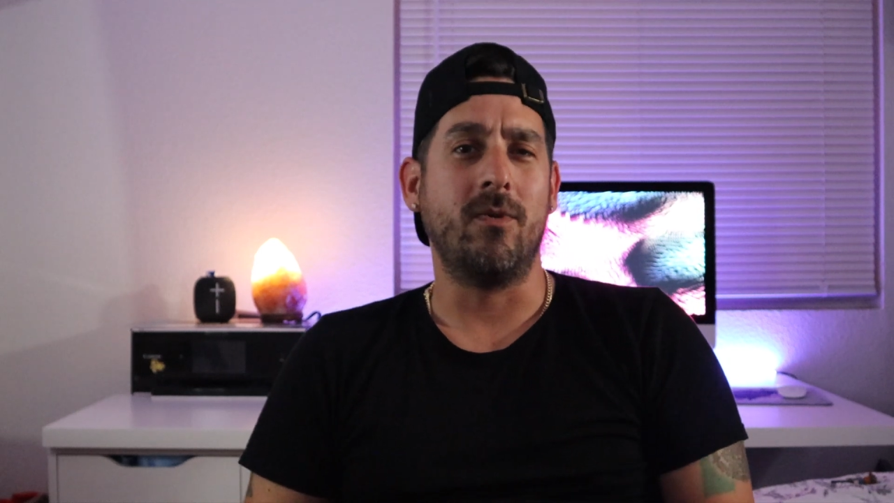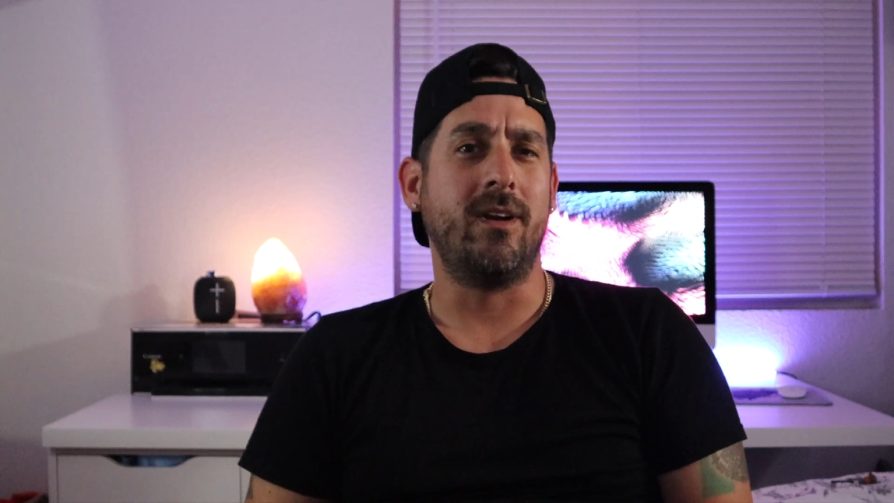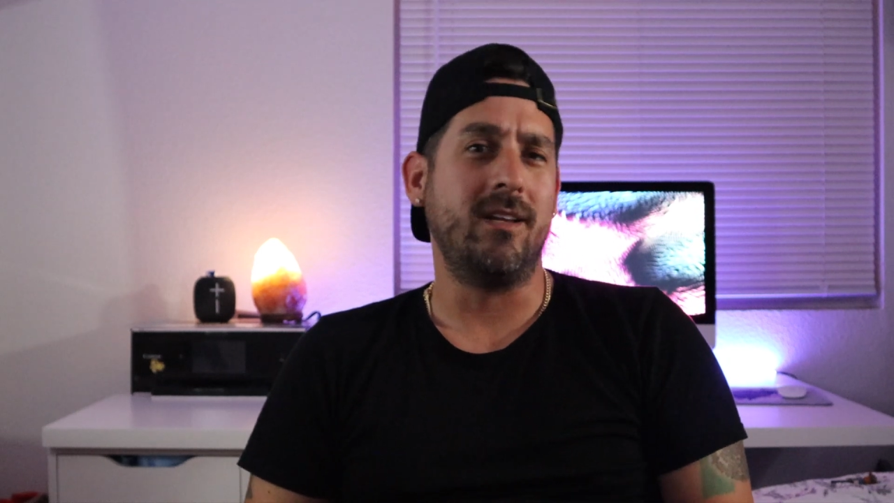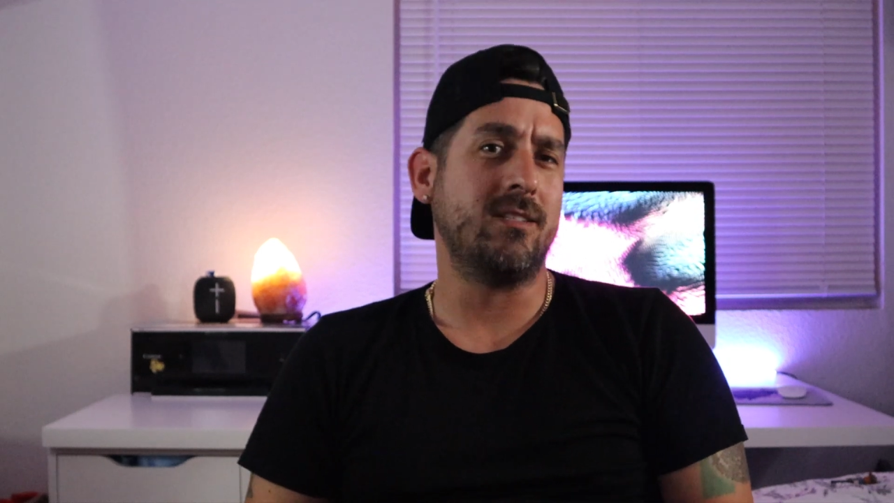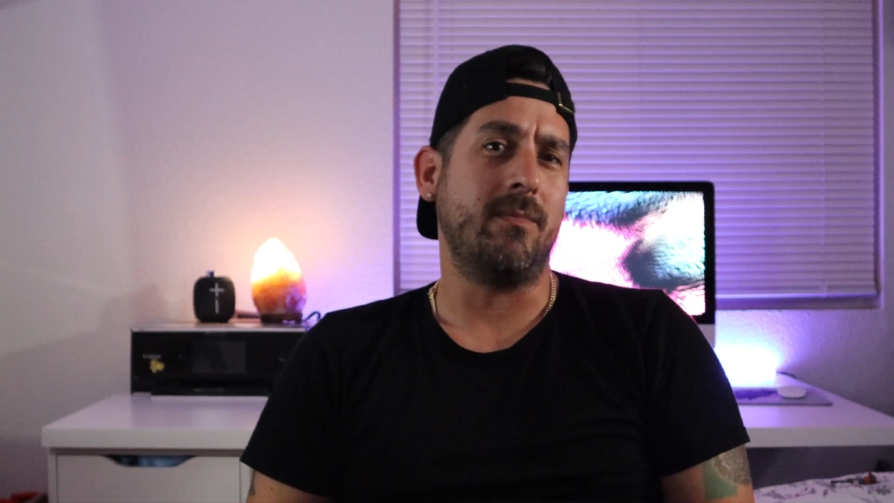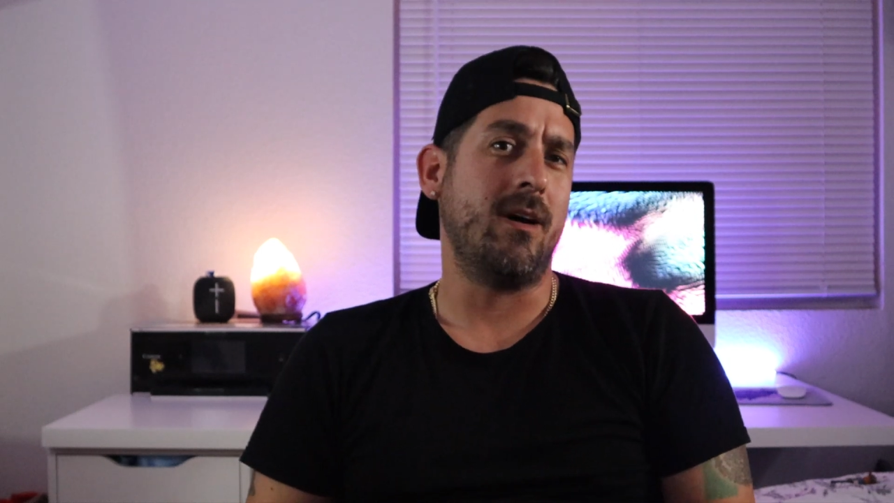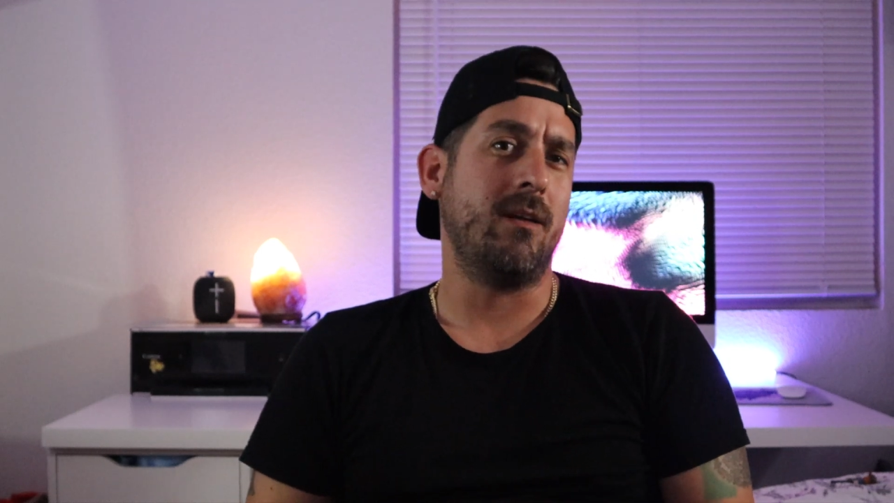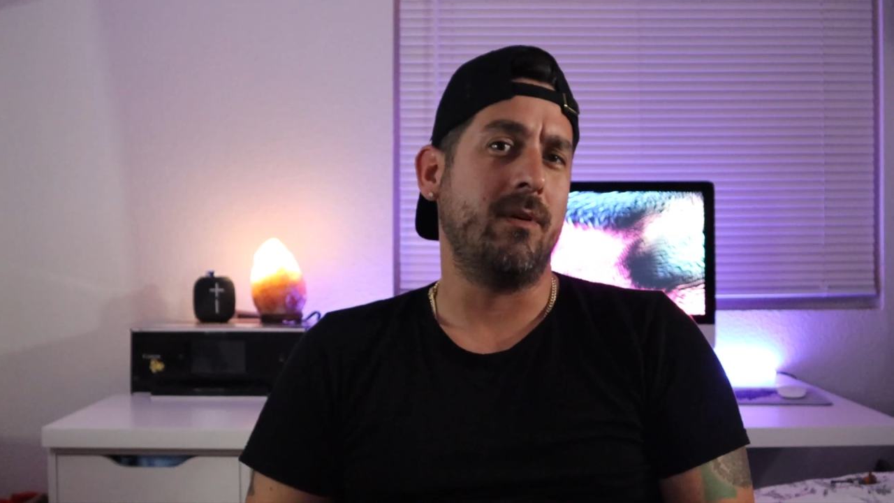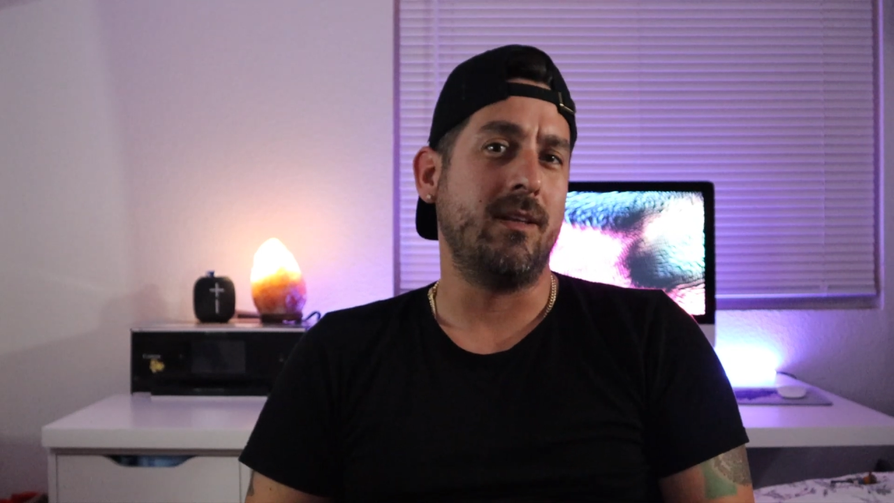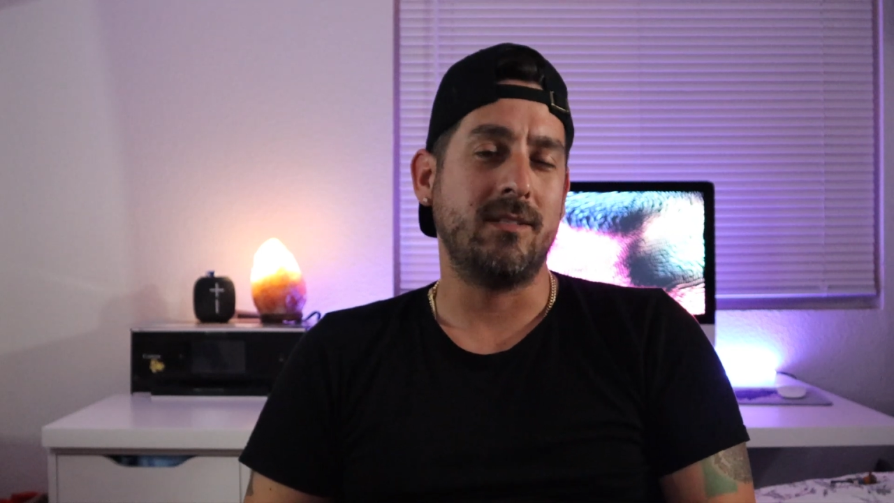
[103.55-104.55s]
what it is about
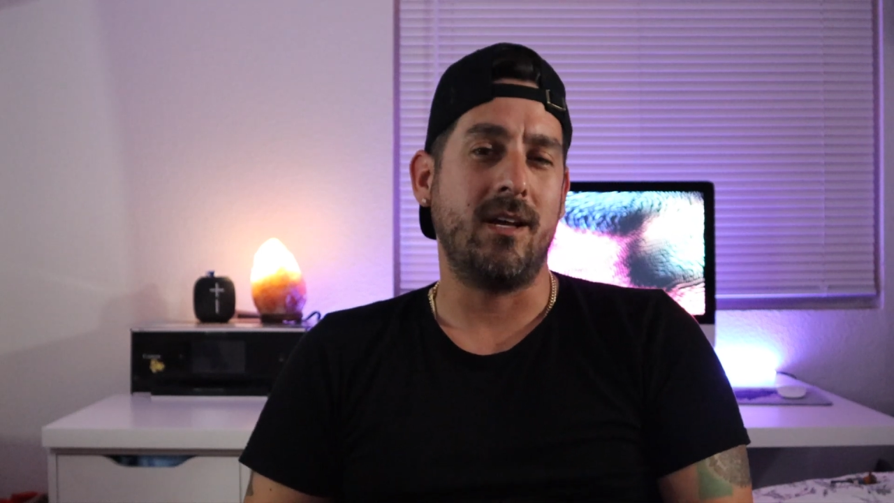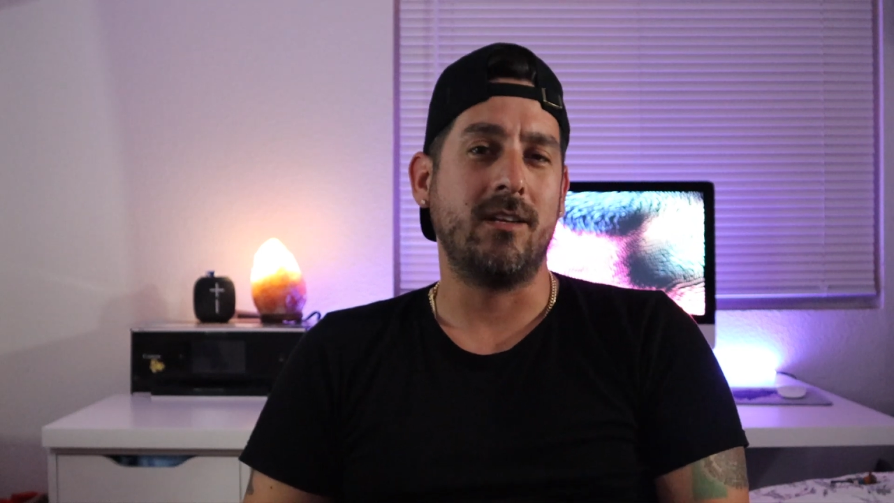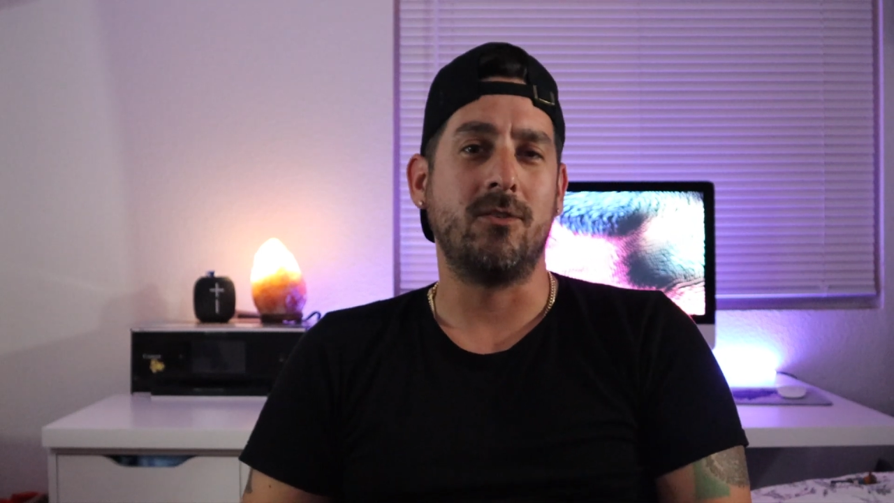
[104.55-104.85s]
it, but it's nice.